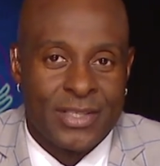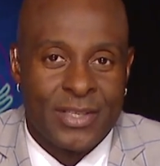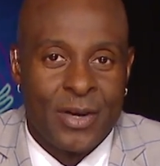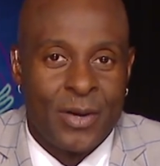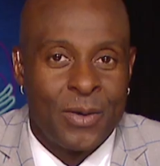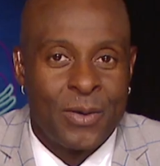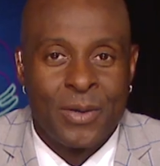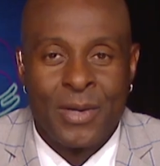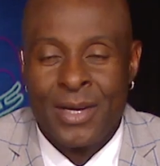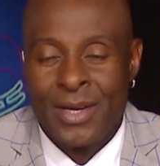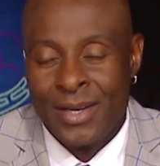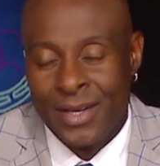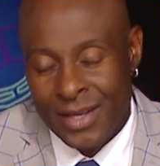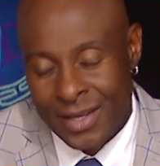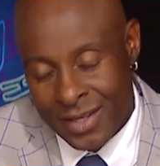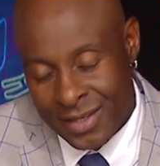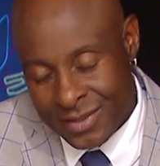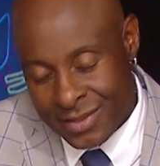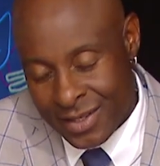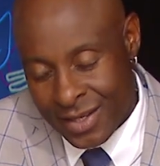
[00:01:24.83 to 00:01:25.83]
So
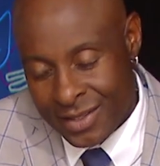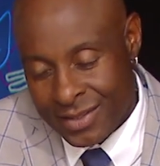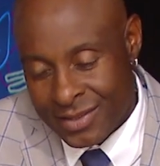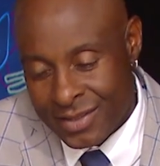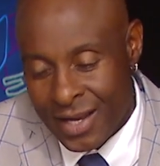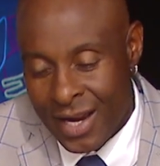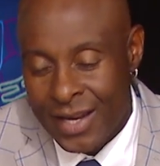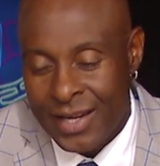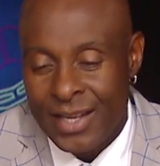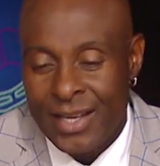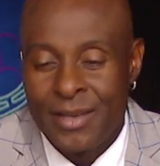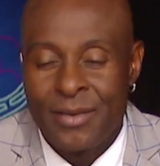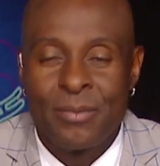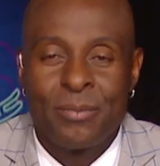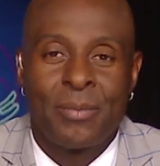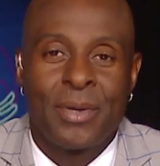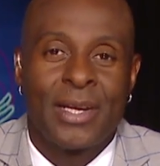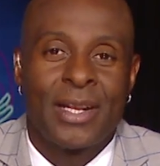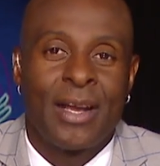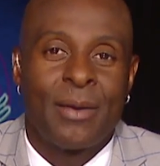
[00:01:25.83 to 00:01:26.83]
it's
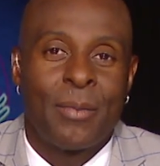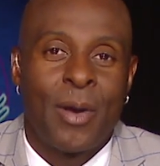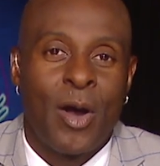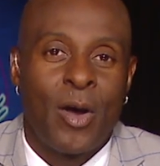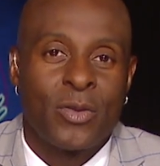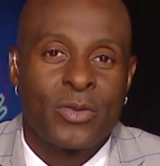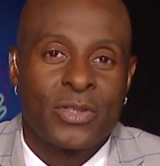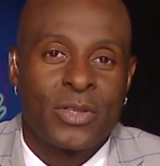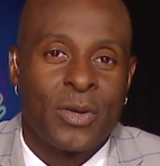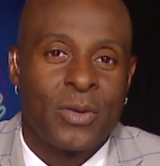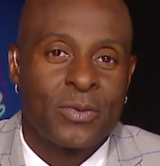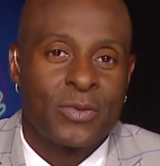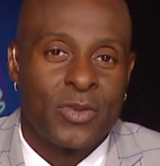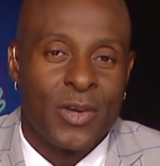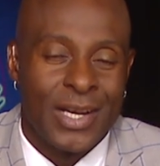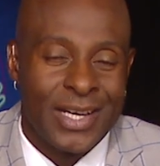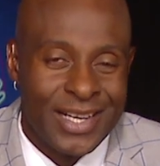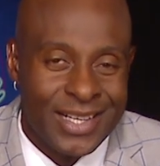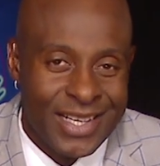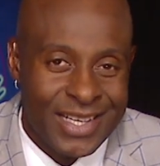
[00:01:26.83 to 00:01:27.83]
exciting, but I'm also
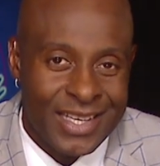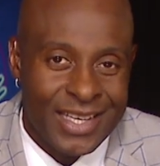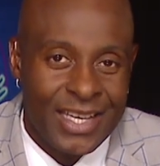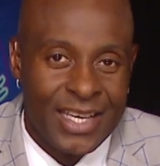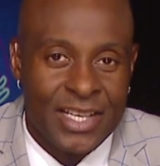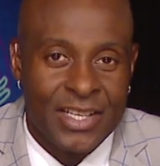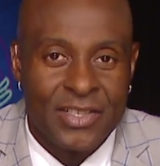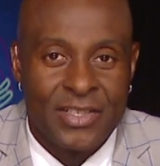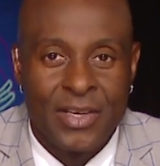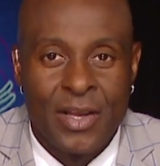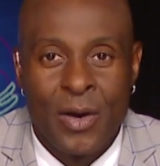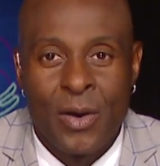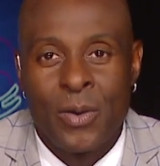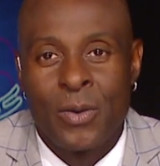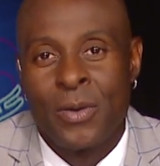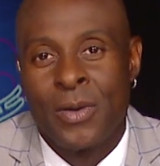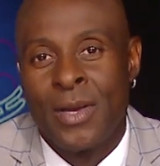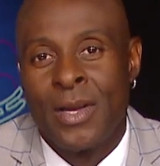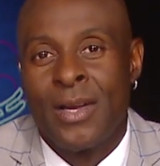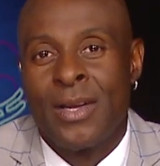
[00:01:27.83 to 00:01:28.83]
trying to let kids
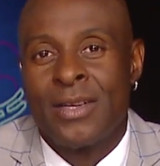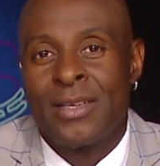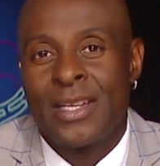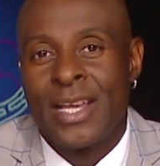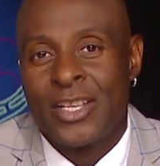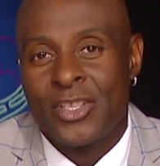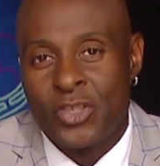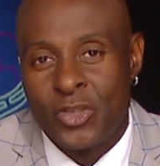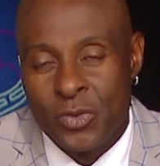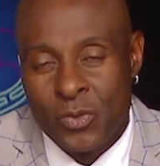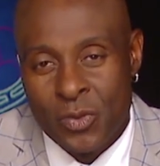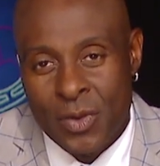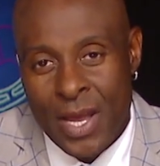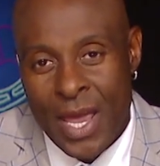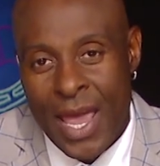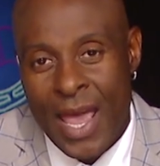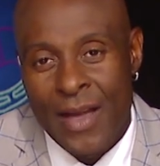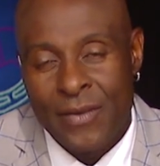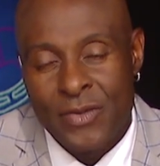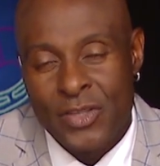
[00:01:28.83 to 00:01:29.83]
know that you
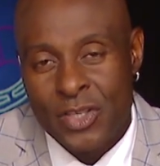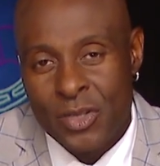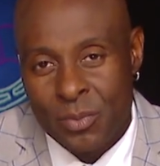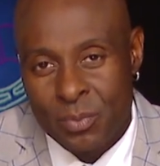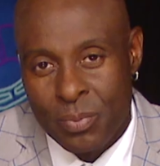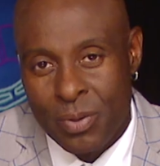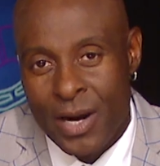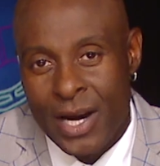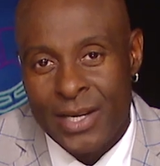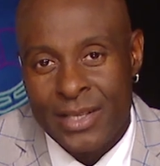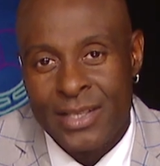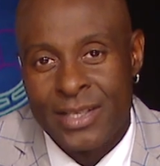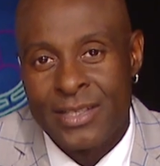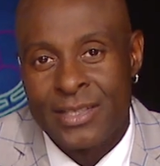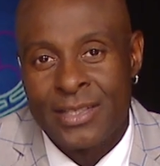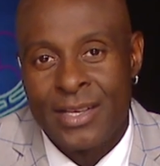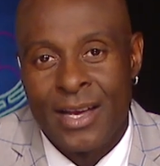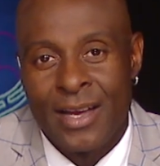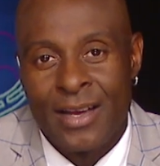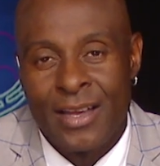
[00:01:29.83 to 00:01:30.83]
have to
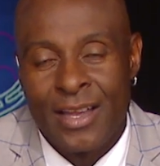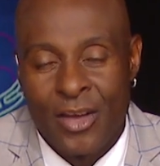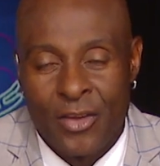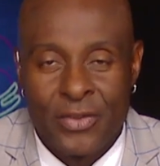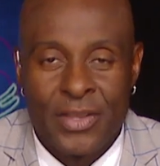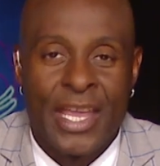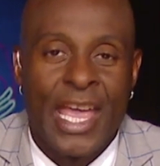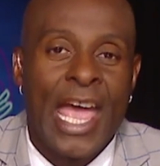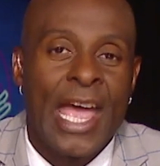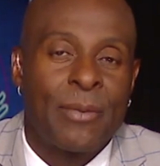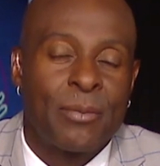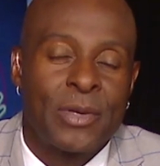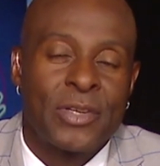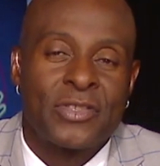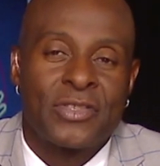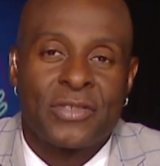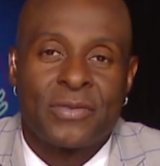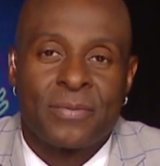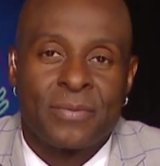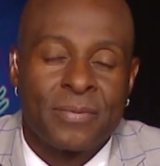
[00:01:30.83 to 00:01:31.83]
practice healthy
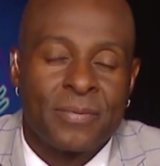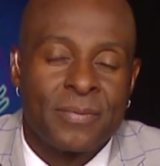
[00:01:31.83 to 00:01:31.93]
habits.